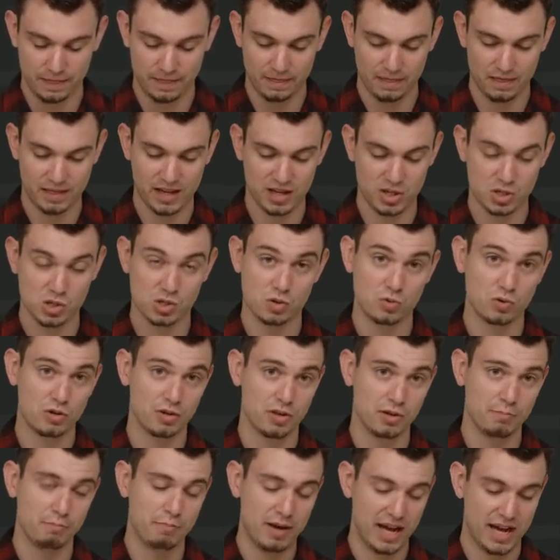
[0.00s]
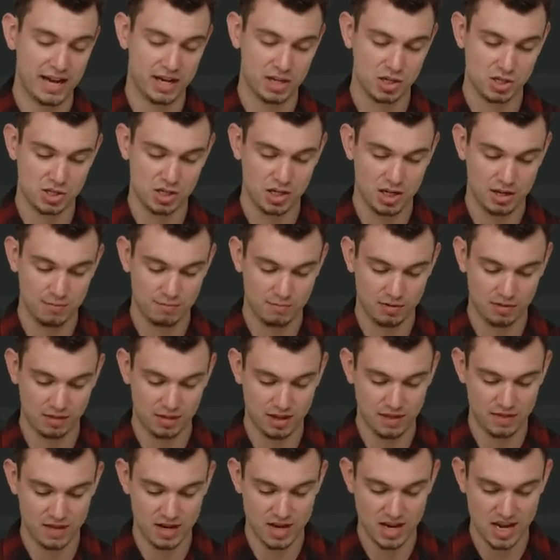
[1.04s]
That's sort of the package name.
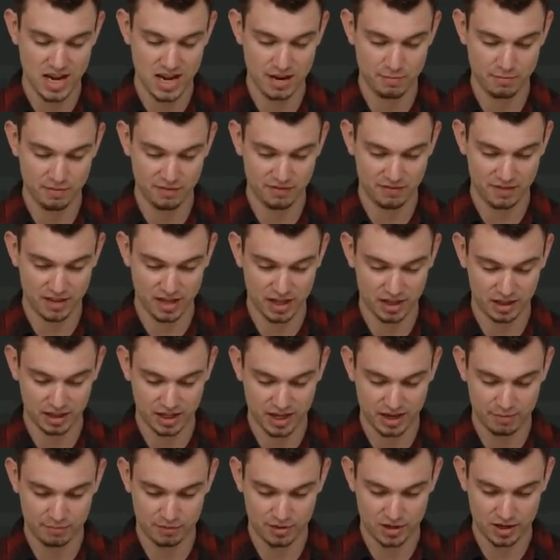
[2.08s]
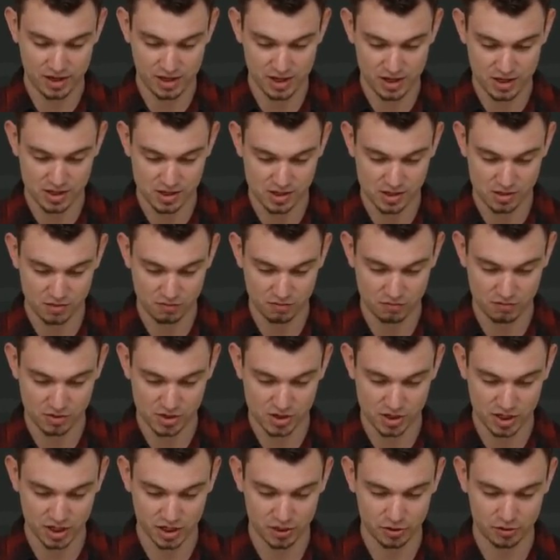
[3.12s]
Then the name of that library is
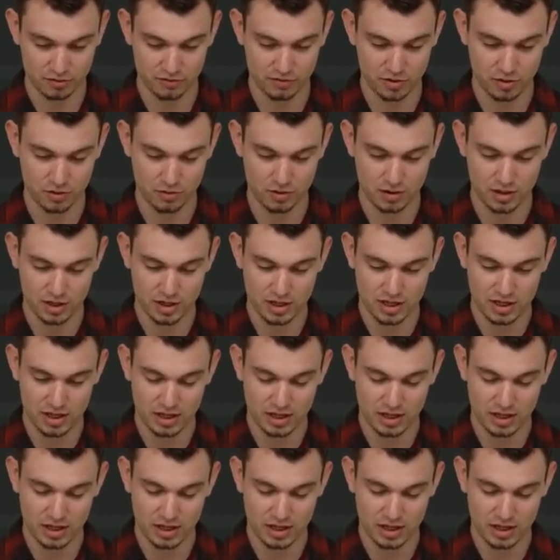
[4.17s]
RecyclerView.